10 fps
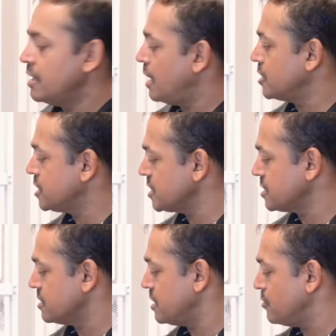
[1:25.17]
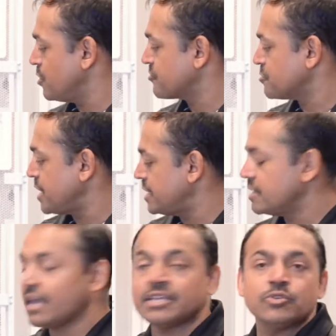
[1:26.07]
Additionally, we've created
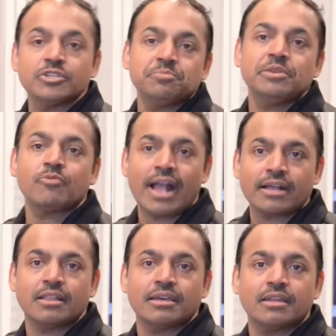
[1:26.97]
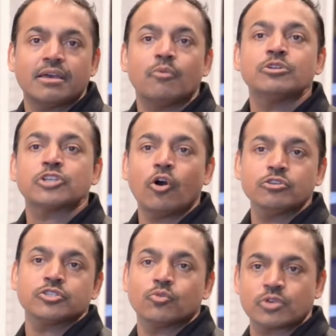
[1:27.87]
a USB rack light, which
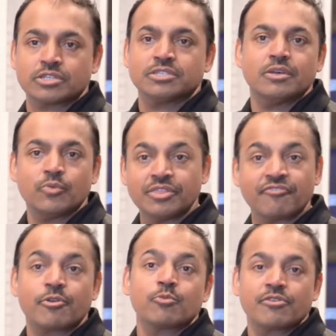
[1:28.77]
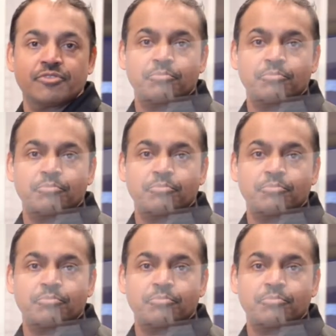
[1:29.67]
also works with the firmware of the